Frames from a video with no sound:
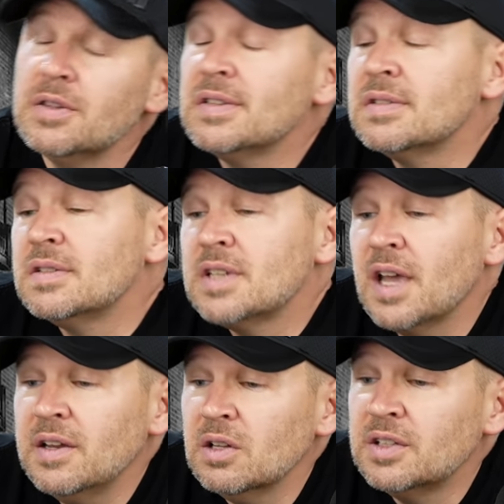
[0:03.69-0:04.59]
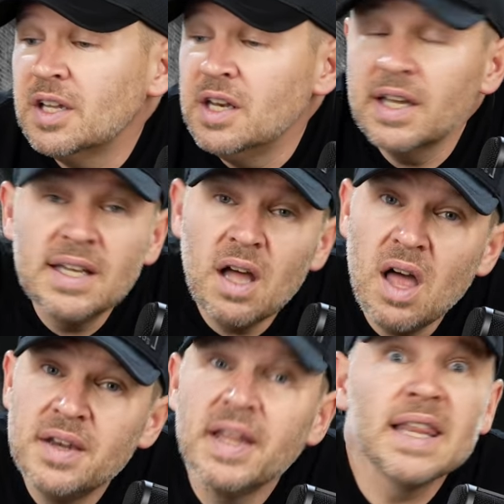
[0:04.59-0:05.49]
This is entitled
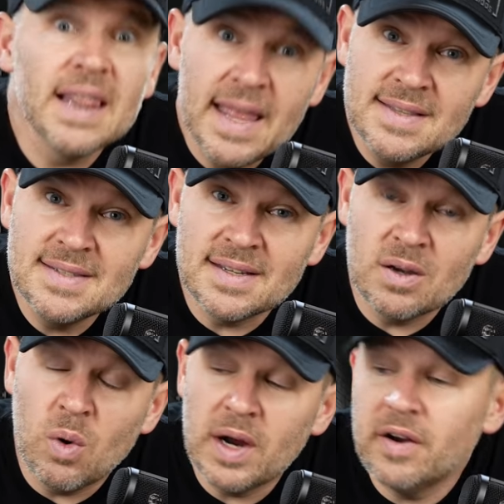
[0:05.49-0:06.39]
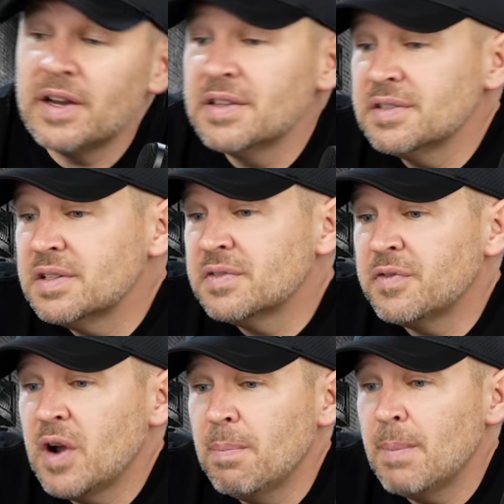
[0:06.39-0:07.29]
Nikon Lens Inquiry. This is
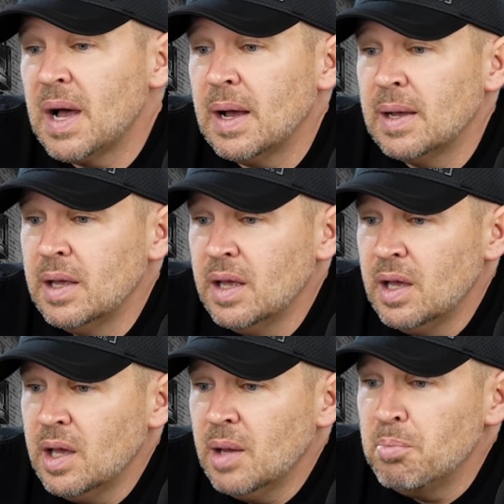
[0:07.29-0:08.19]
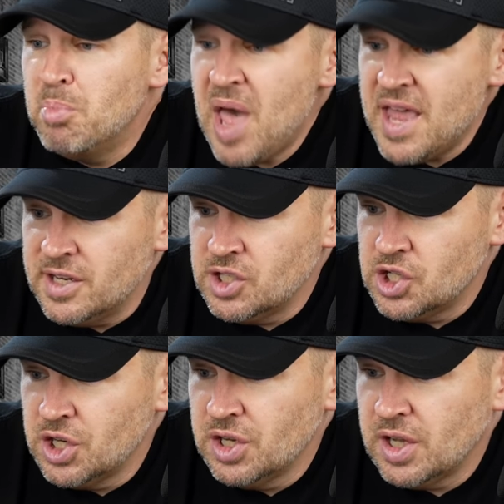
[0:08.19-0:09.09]
from uh, Benj.